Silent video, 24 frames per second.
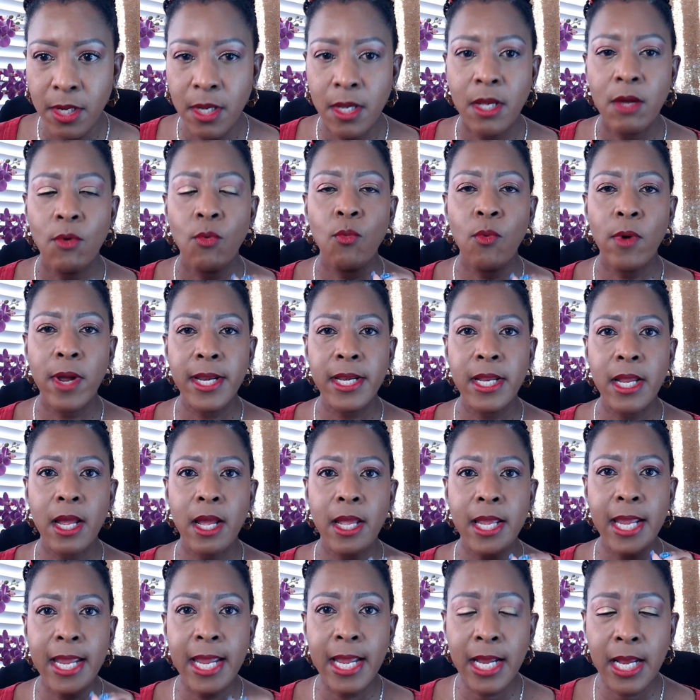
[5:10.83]
What
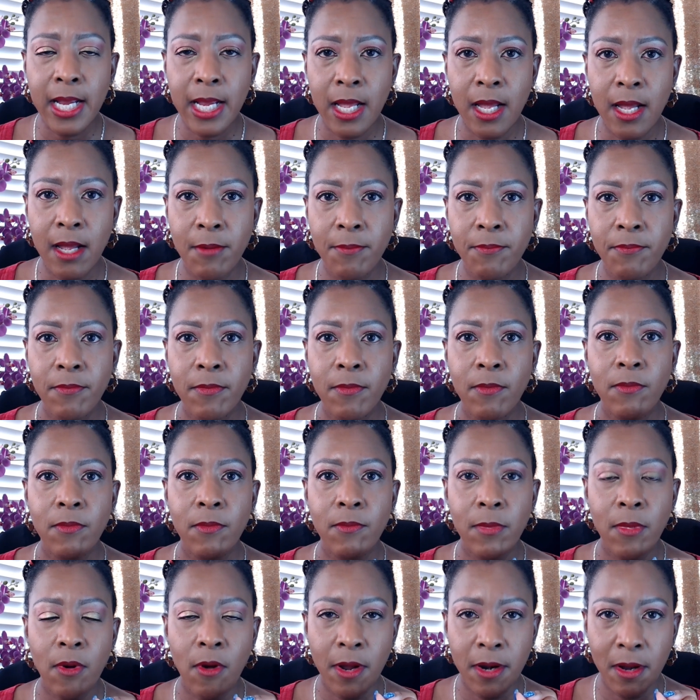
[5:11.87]
income
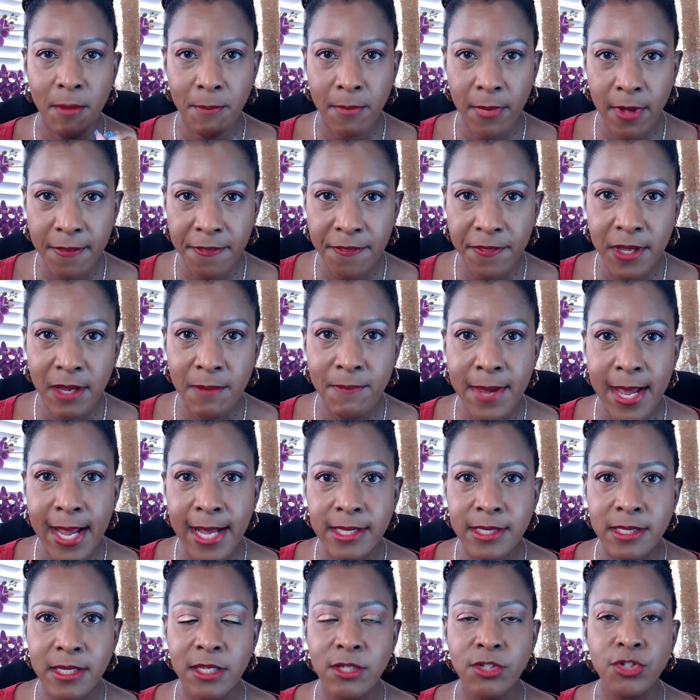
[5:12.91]
on a monthly
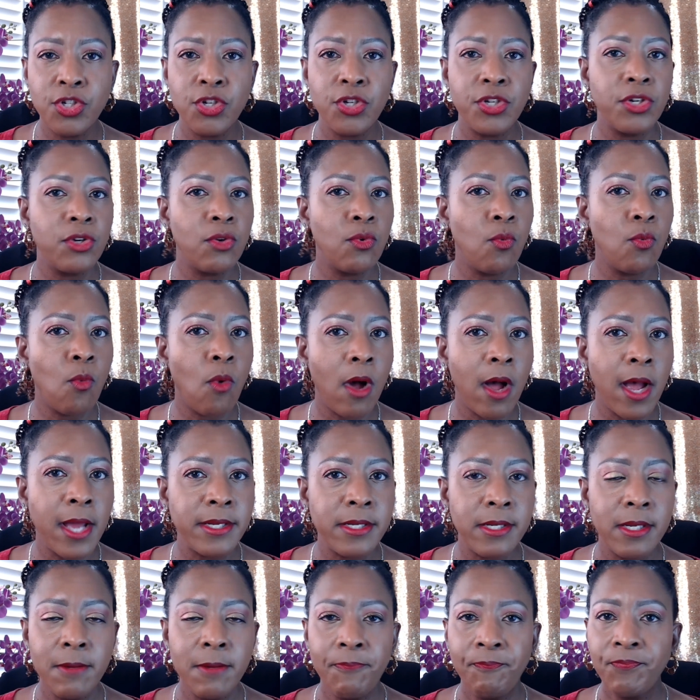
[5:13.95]
basis do you want,
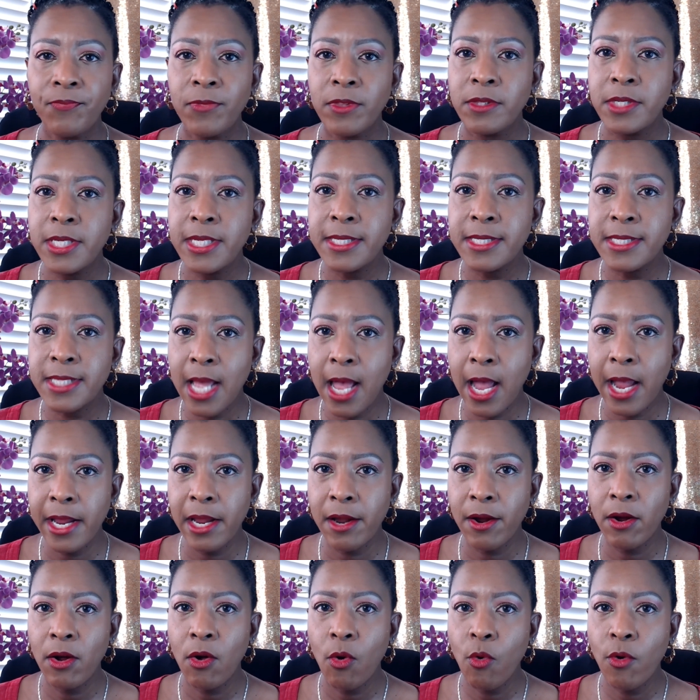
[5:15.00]

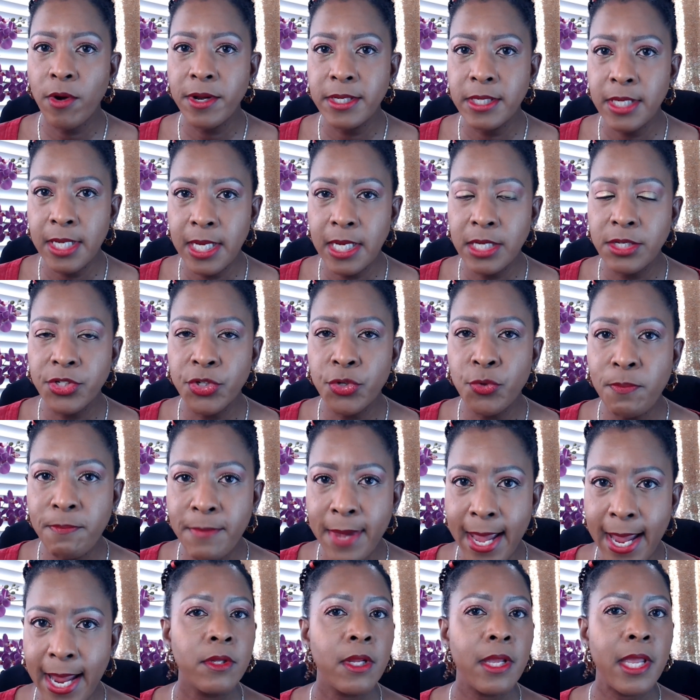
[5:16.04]
desire, or need to
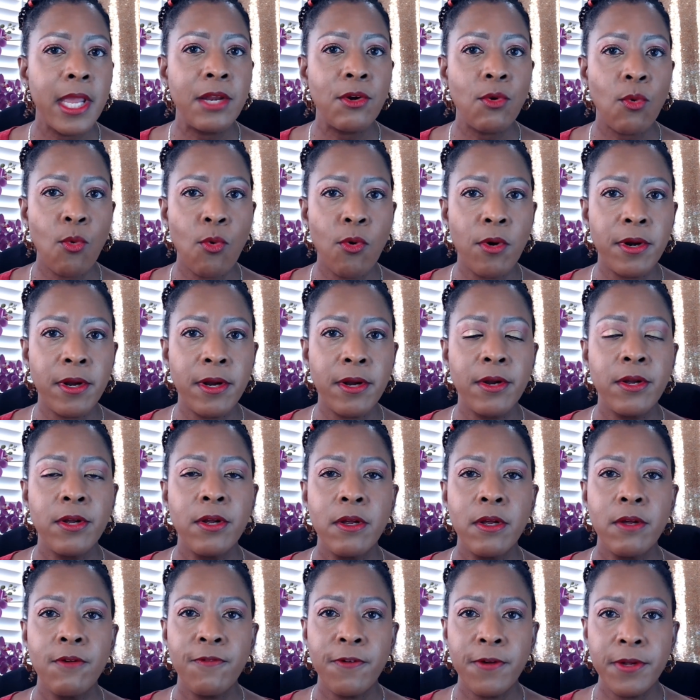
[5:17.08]
make in order
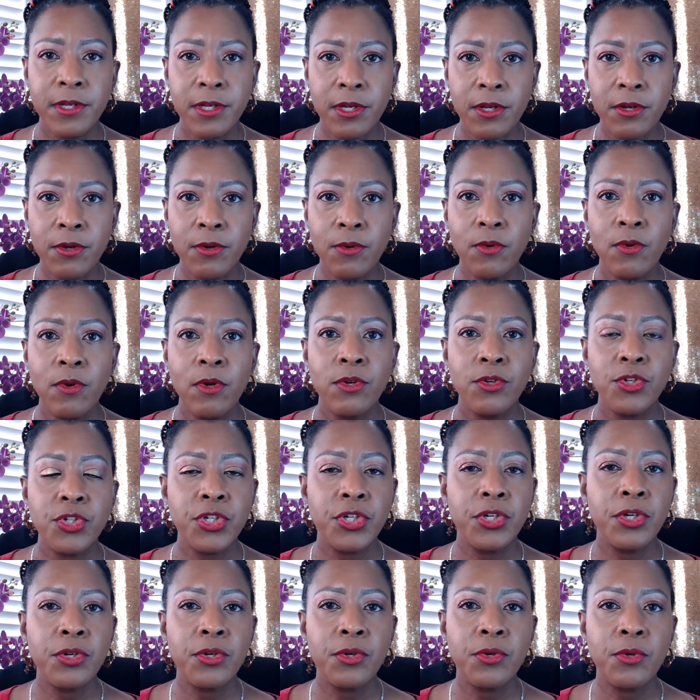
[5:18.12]
for you
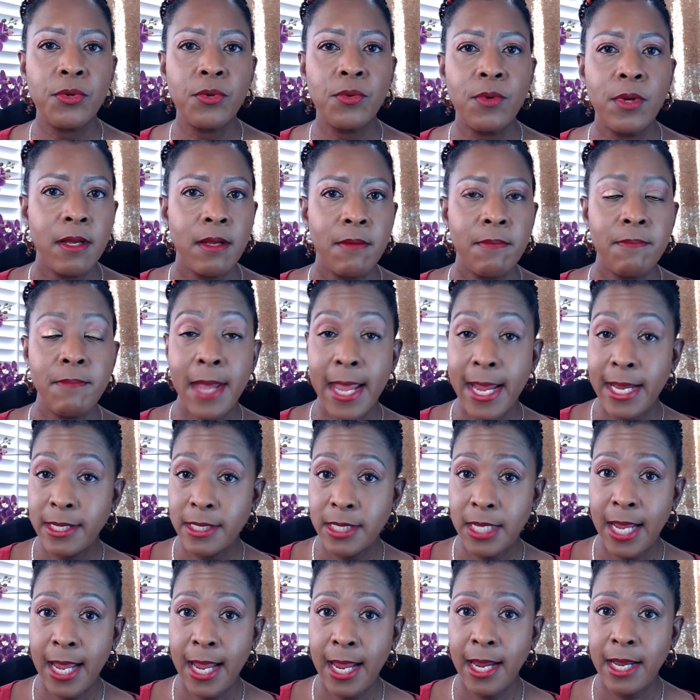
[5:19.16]
to
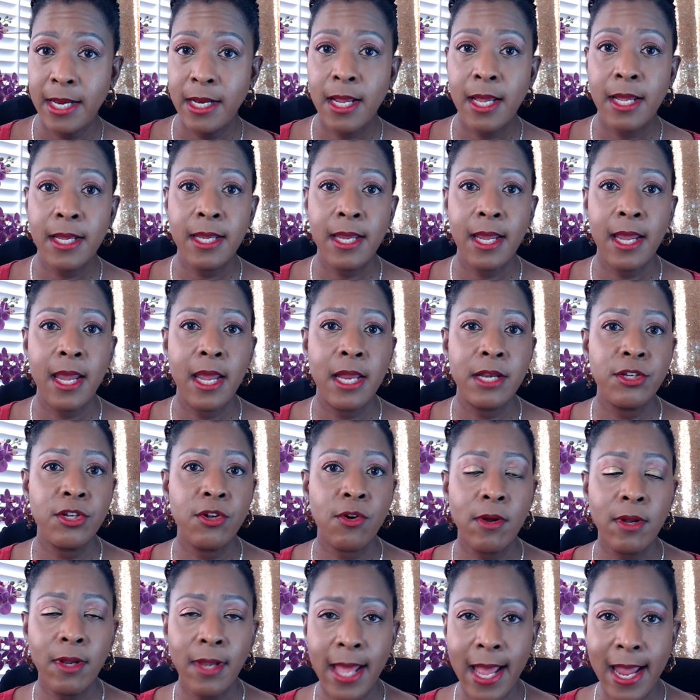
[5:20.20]
maintain, again, your
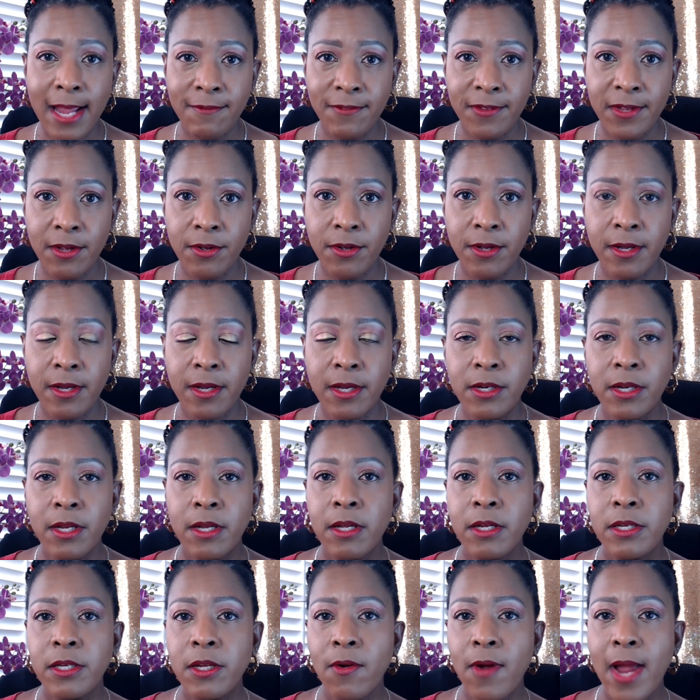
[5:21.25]
livelihood,
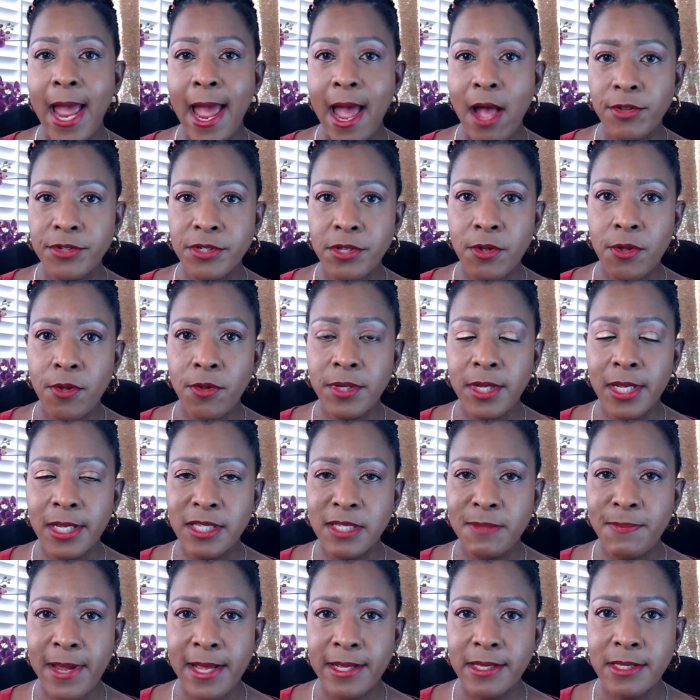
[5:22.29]
your household
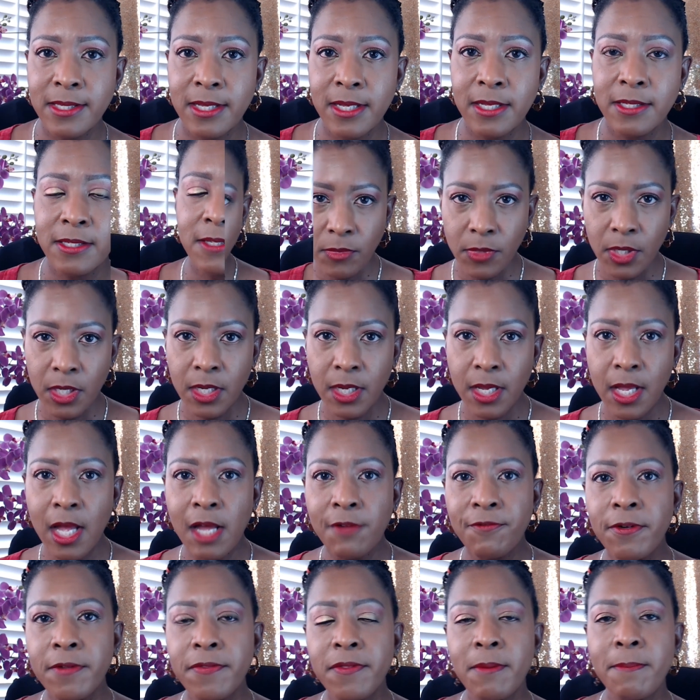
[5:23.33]
expenses, cover
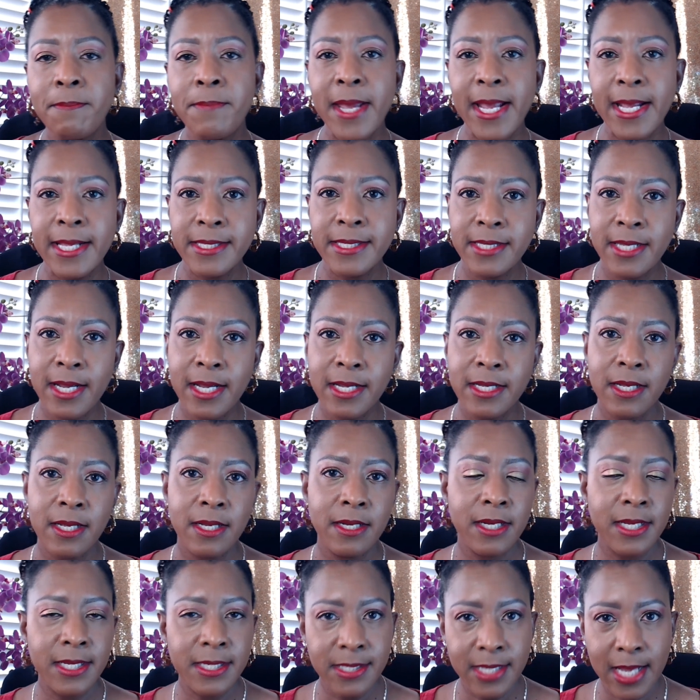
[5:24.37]
the basic
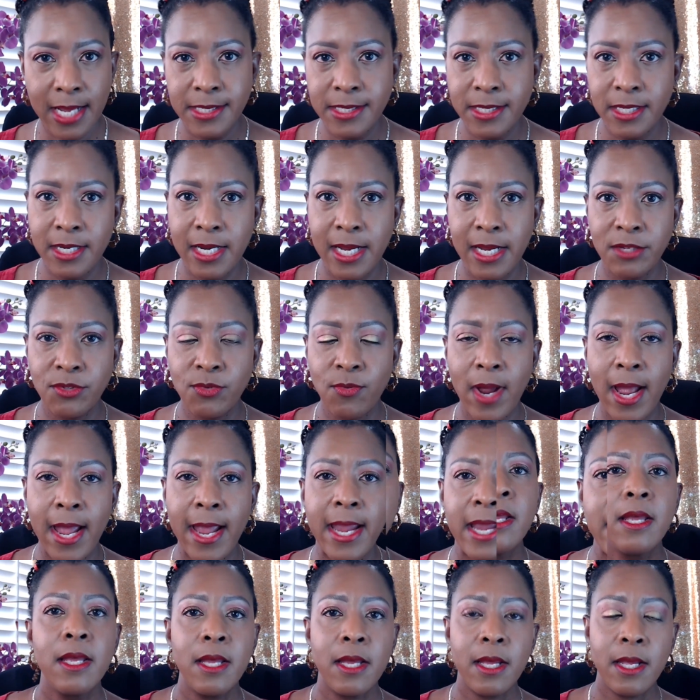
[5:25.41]
necessities, right?
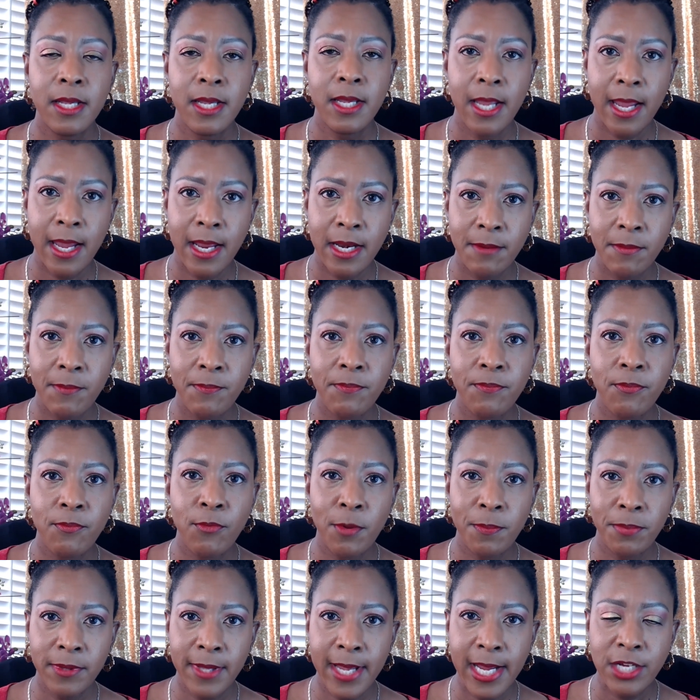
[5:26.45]
Again,
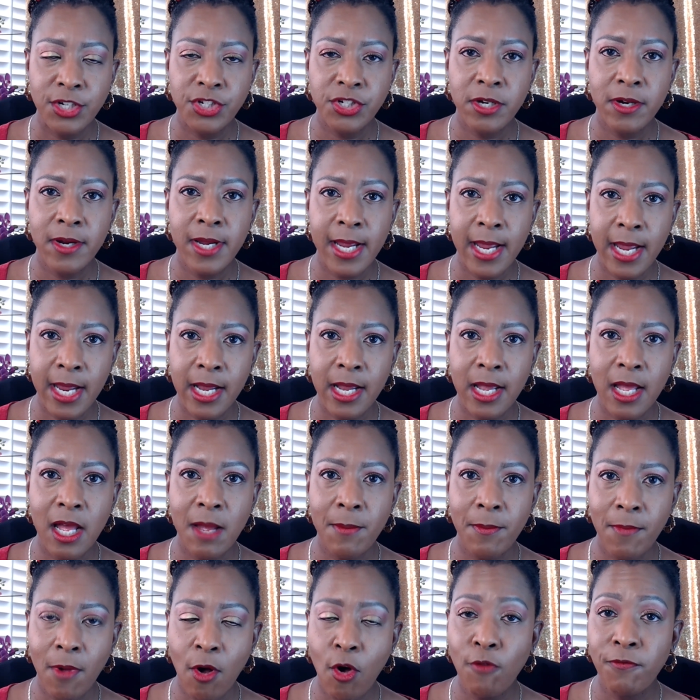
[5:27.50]
replace your income,
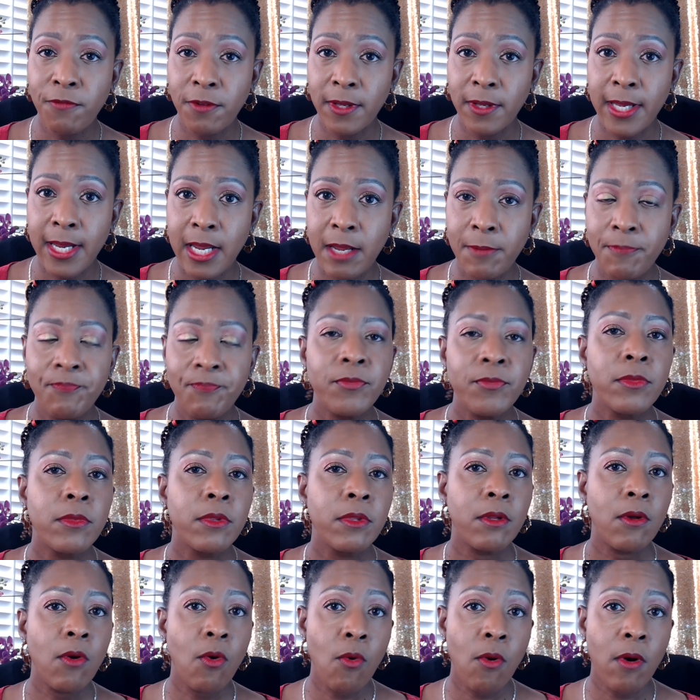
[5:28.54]
hopefully,
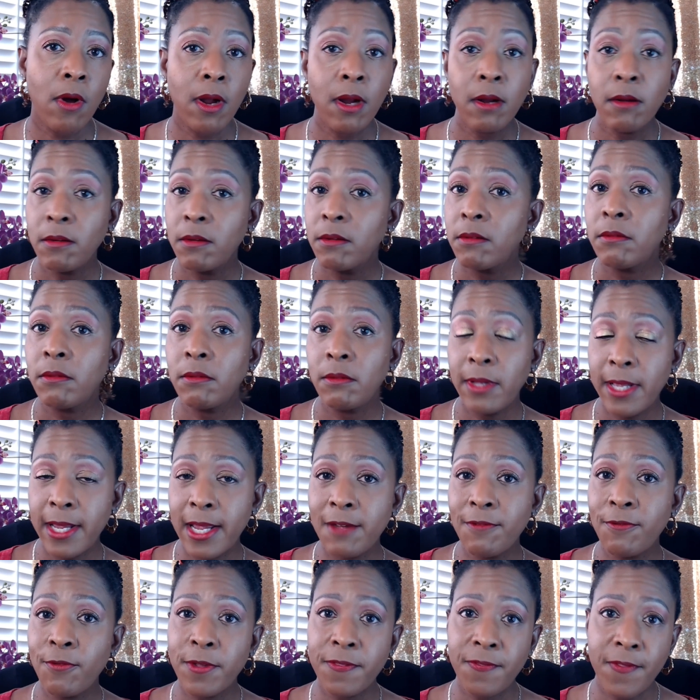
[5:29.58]
or live
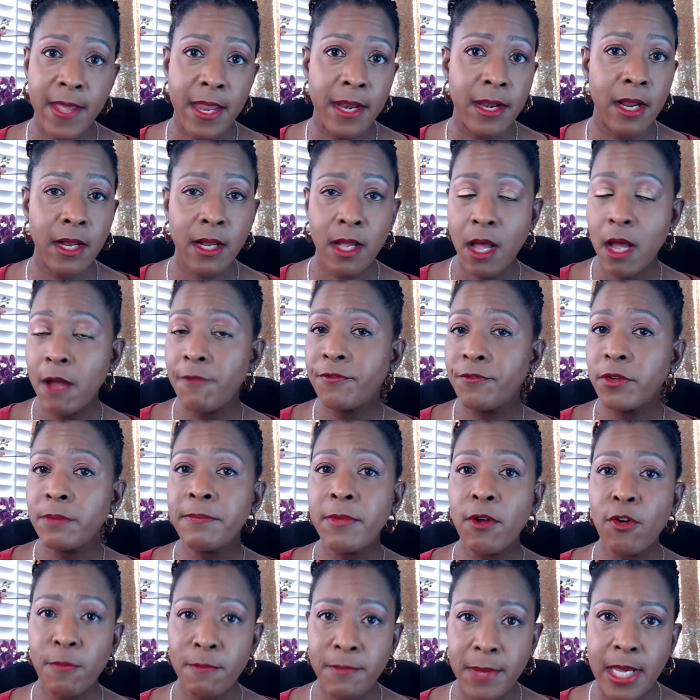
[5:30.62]
within a comfortable
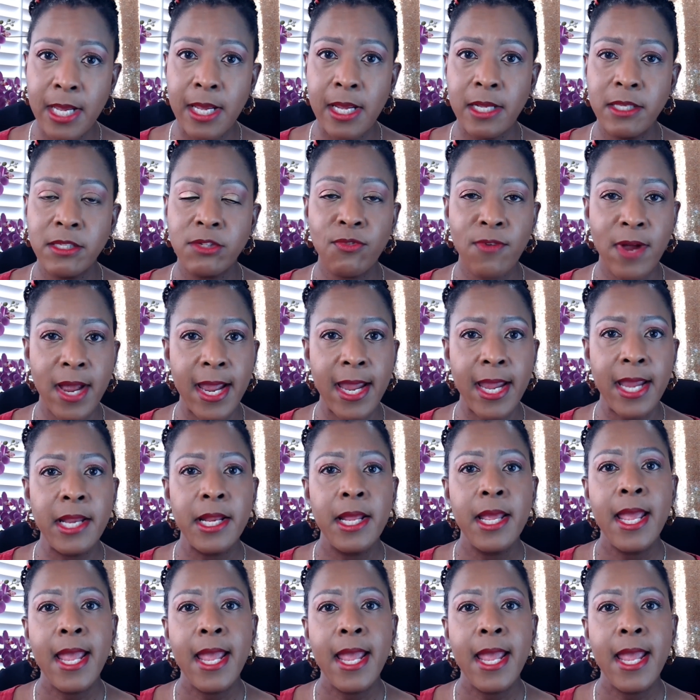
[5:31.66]
means, right?